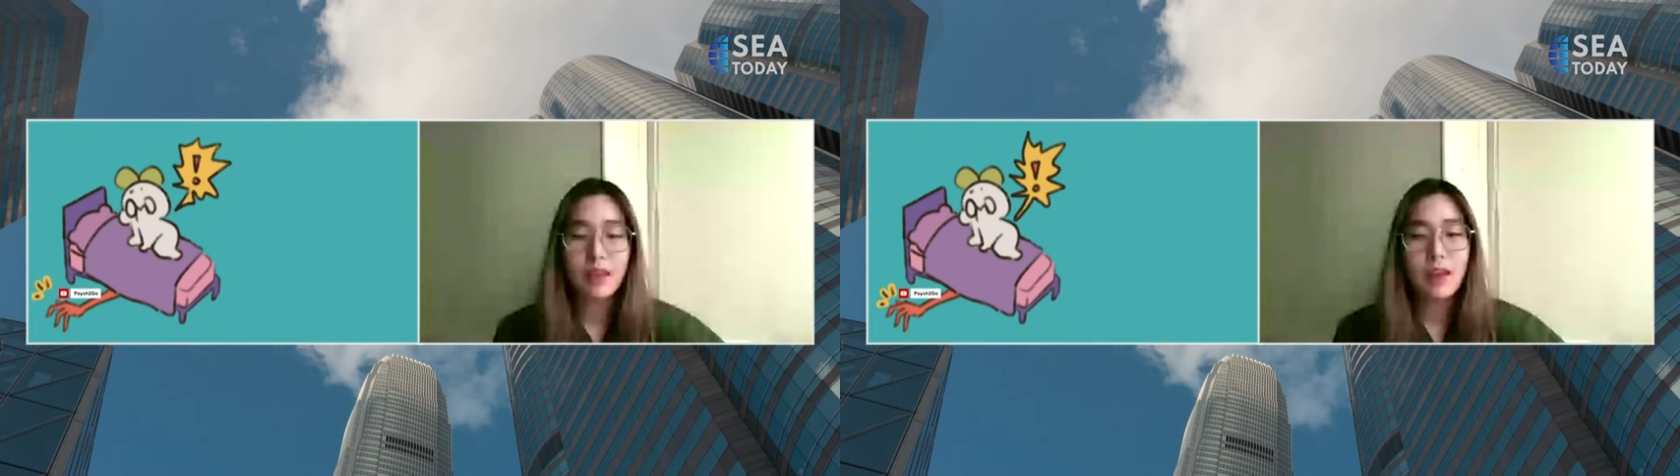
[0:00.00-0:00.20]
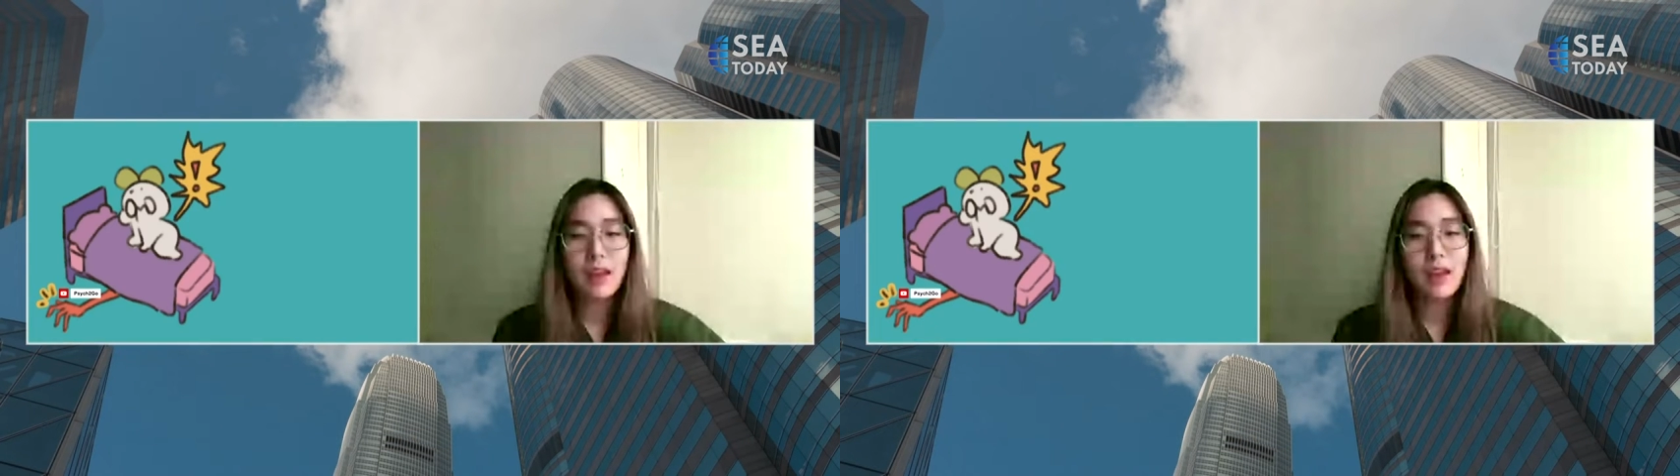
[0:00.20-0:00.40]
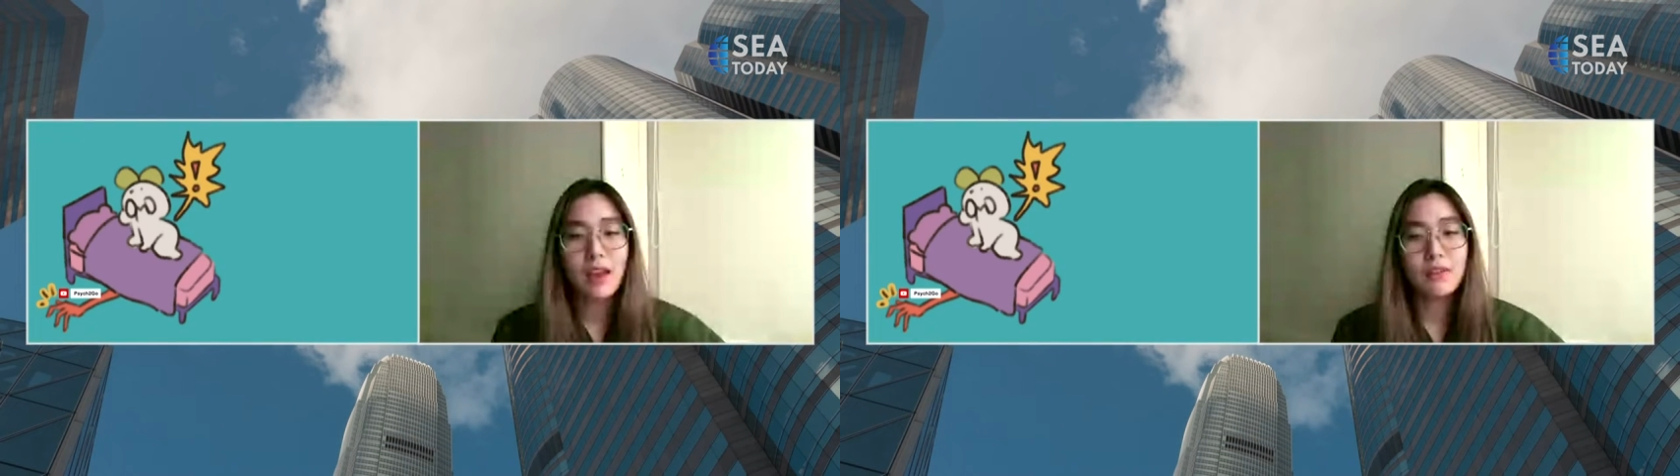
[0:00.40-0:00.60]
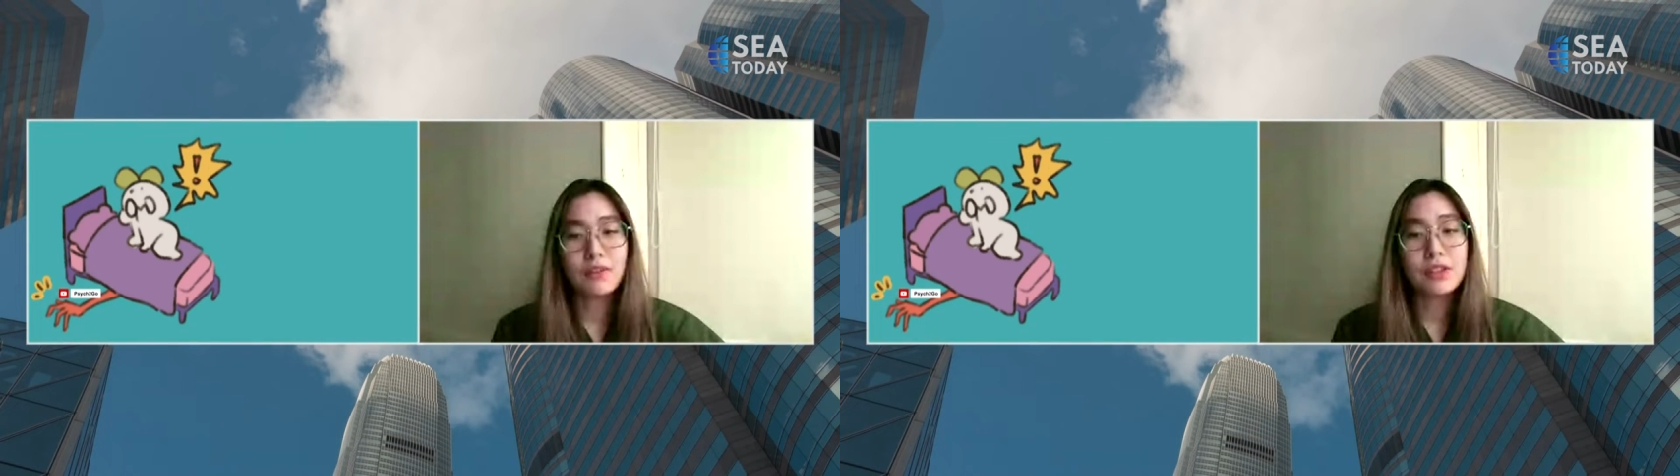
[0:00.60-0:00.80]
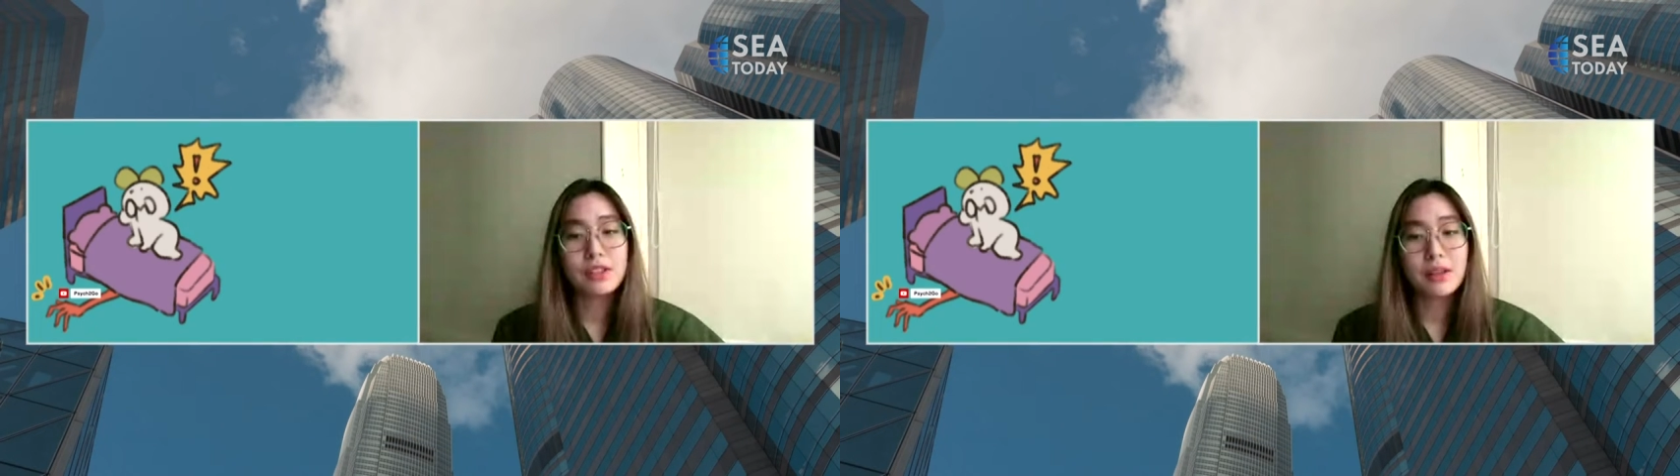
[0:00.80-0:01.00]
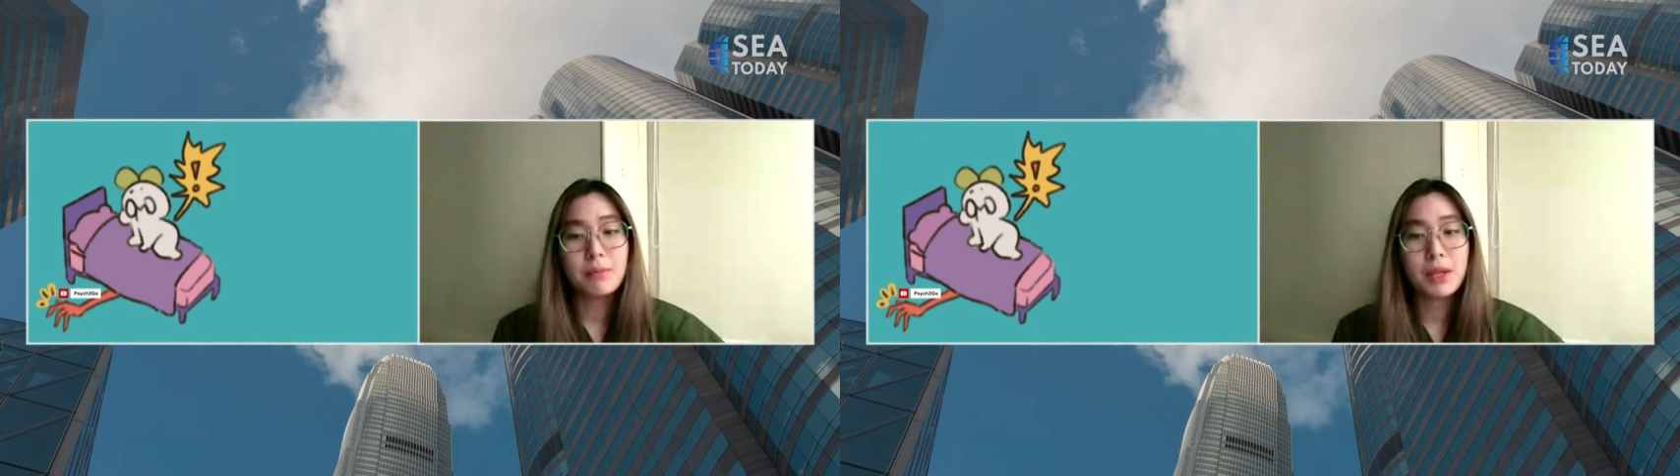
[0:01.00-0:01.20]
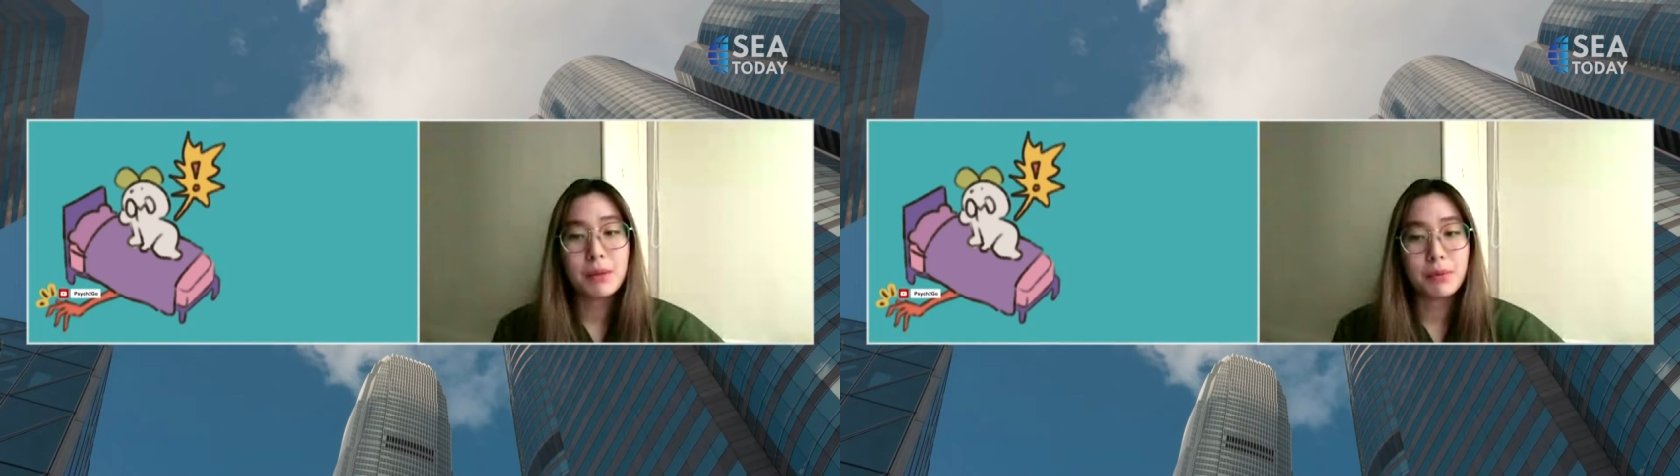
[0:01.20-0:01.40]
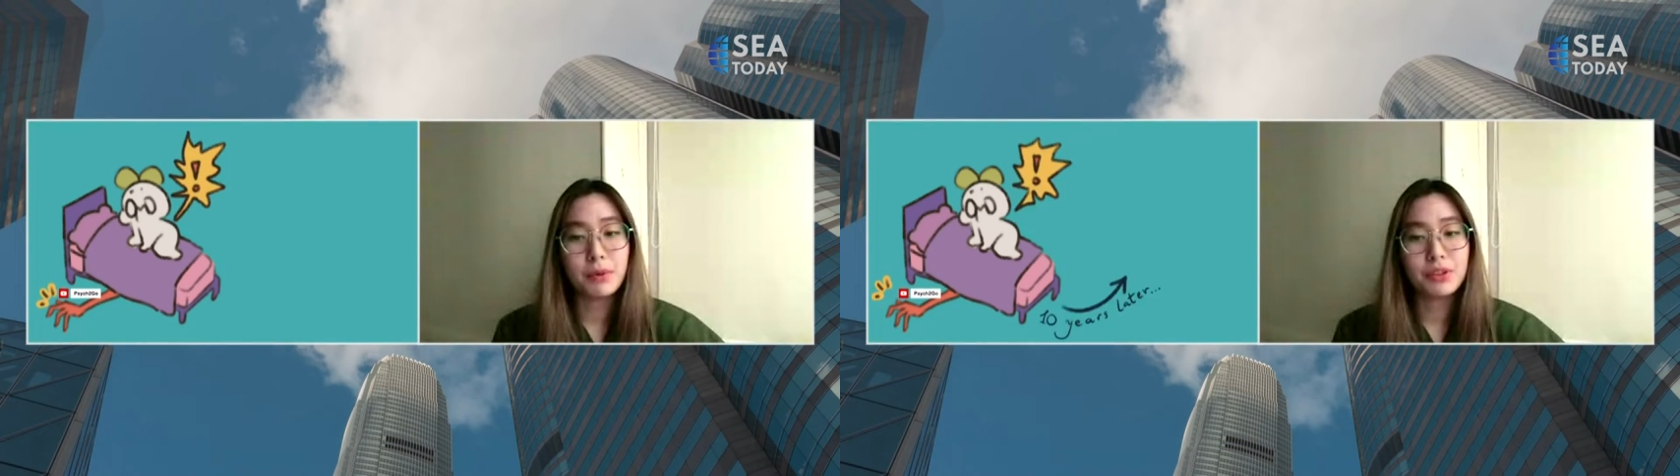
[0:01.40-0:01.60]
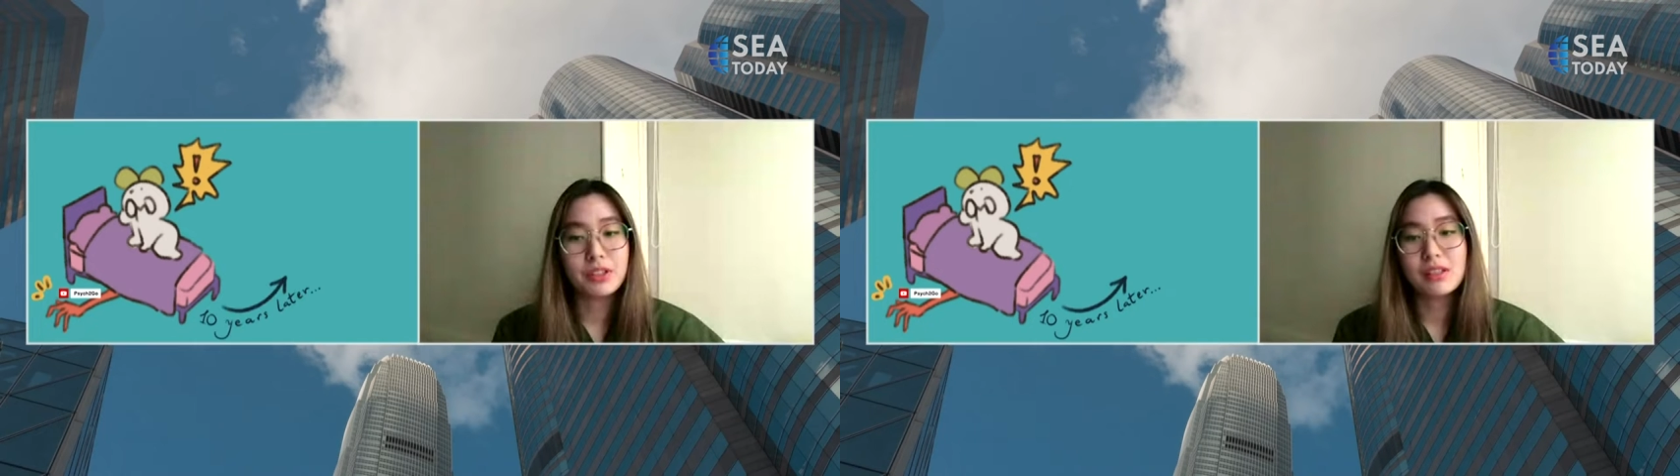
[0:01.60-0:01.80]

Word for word: Okay. And for some people,